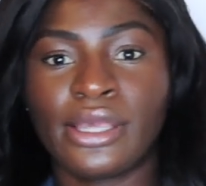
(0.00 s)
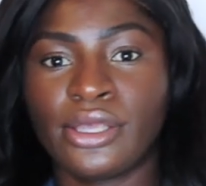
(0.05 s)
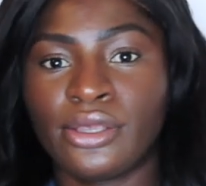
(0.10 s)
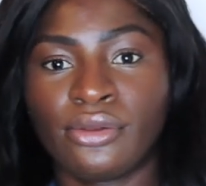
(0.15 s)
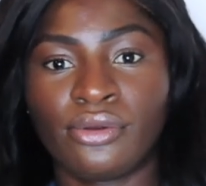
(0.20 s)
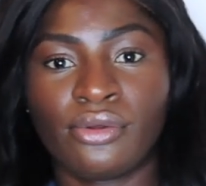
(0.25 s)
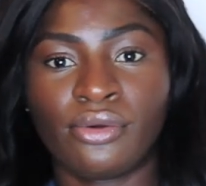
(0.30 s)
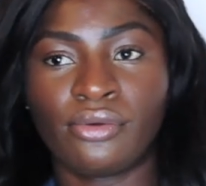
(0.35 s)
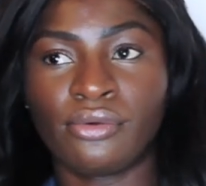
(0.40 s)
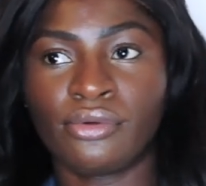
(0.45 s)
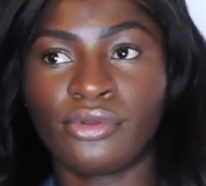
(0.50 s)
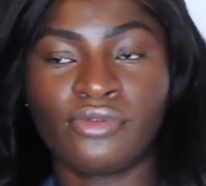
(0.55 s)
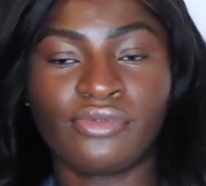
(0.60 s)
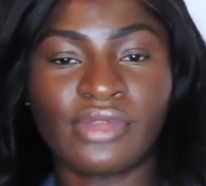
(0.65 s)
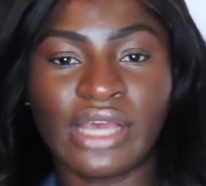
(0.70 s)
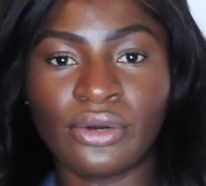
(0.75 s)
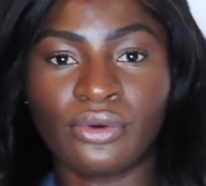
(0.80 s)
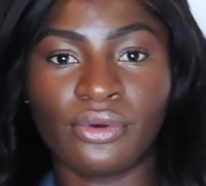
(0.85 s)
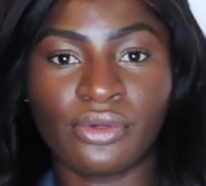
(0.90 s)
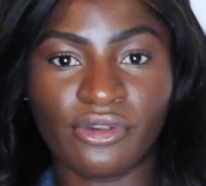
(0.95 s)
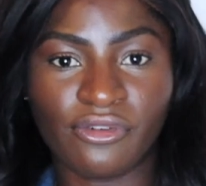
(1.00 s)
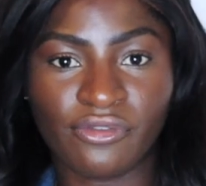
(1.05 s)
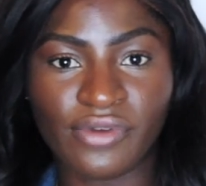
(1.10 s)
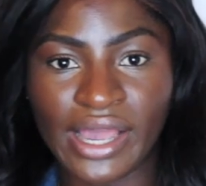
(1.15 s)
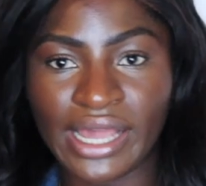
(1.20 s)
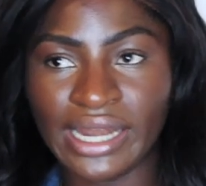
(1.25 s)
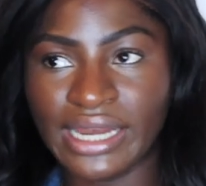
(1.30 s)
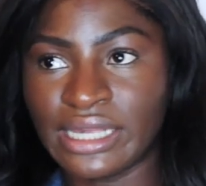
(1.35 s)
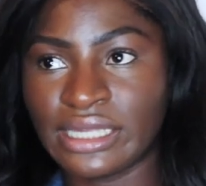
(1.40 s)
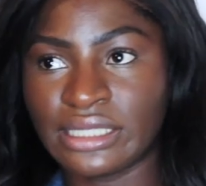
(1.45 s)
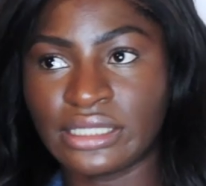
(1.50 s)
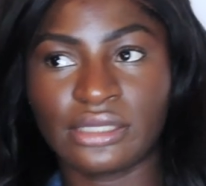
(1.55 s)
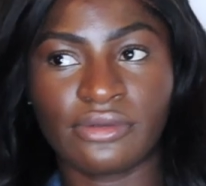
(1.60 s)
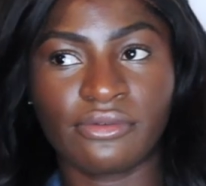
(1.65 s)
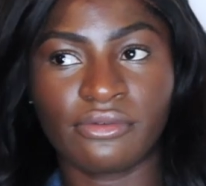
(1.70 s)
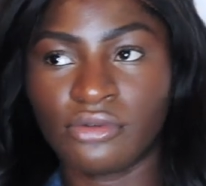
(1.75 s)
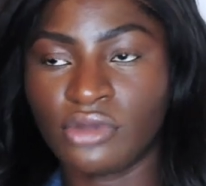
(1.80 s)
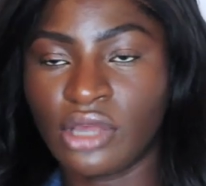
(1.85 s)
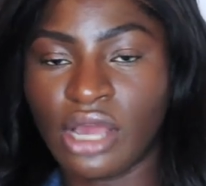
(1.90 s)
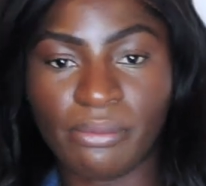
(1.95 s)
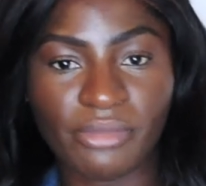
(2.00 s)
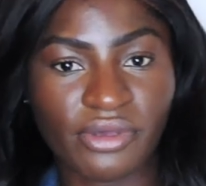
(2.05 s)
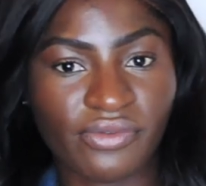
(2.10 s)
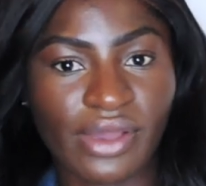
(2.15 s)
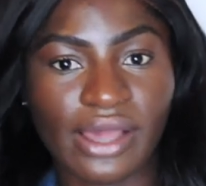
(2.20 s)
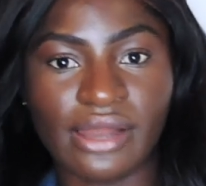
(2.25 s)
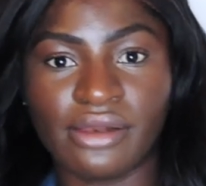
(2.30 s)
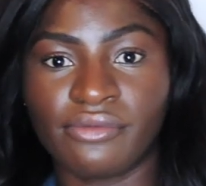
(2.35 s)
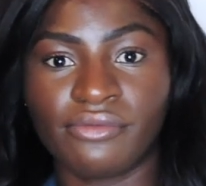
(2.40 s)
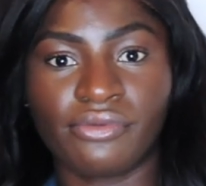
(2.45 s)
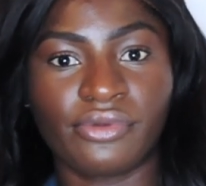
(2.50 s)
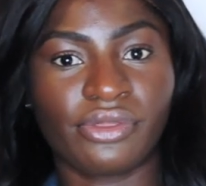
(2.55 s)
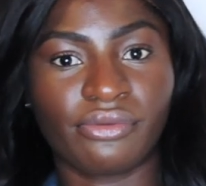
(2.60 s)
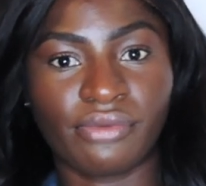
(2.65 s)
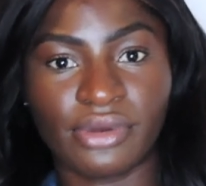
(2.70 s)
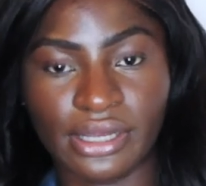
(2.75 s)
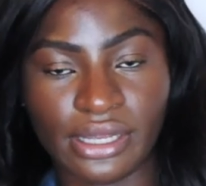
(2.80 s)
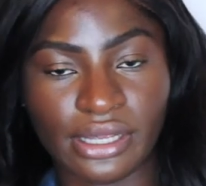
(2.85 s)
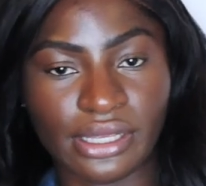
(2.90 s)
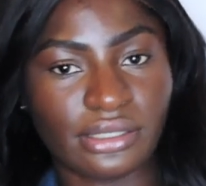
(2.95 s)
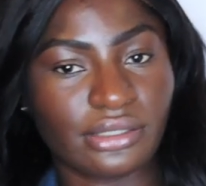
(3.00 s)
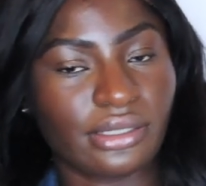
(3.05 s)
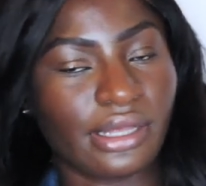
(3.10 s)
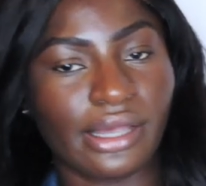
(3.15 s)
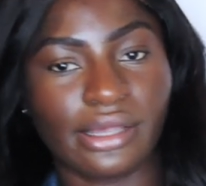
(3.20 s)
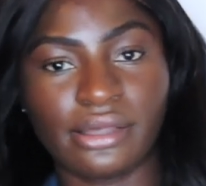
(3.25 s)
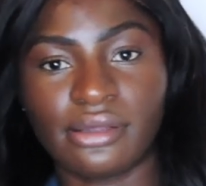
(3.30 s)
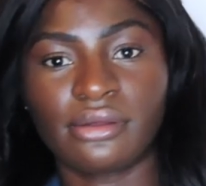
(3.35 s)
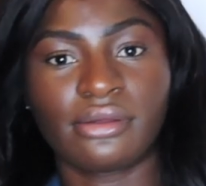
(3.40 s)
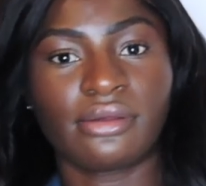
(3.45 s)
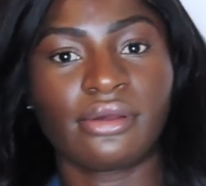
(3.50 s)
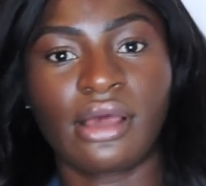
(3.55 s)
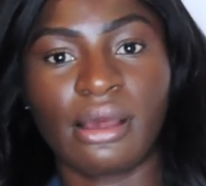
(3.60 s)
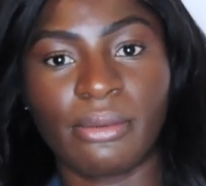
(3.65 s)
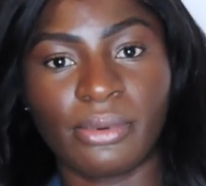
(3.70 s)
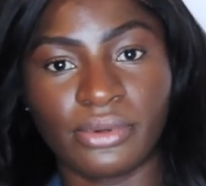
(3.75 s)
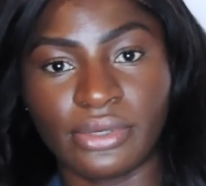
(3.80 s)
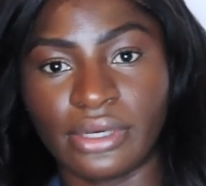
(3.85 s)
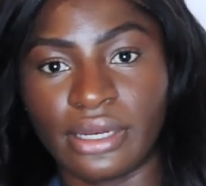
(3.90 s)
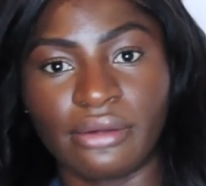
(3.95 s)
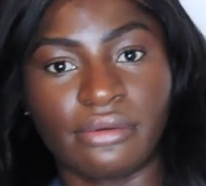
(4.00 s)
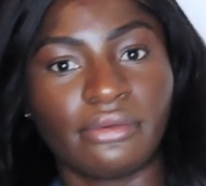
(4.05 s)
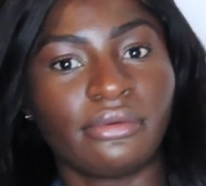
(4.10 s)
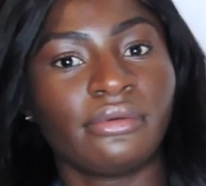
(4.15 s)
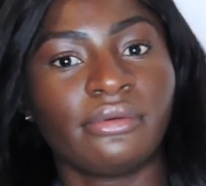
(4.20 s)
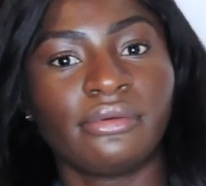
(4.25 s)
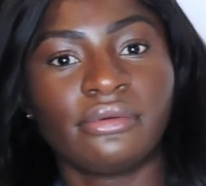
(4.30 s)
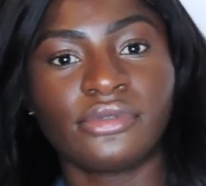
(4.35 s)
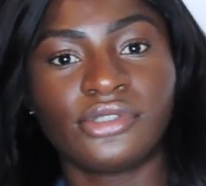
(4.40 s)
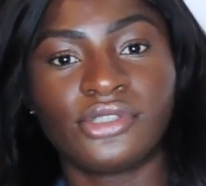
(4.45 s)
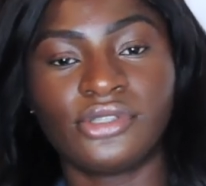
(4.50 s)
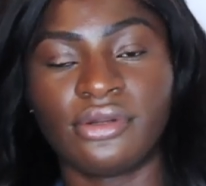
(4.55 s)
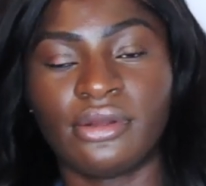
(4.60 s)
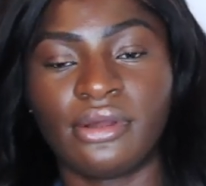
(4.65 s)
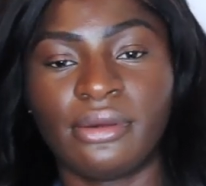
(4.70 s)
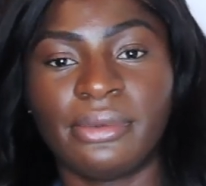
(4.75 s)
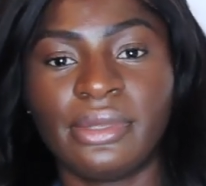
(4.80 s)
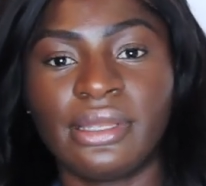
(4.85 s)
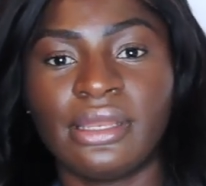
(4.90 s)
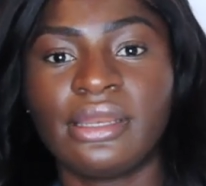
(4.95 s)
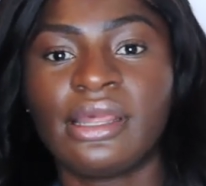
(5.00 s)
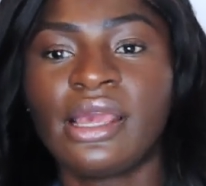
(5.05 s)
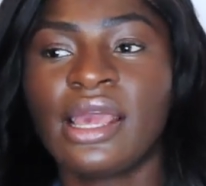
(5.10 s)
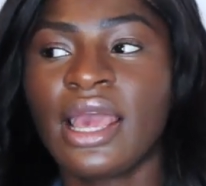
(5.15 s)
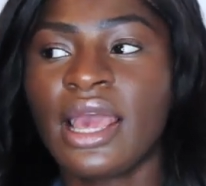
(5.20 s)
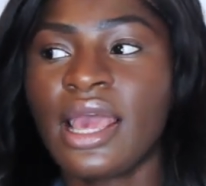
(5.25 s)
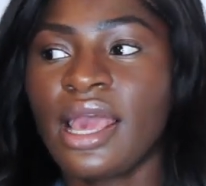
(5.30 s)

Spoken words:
you know, you've done all the filings, you can't be filing for 3 years, like, come on now, do you know what I mean?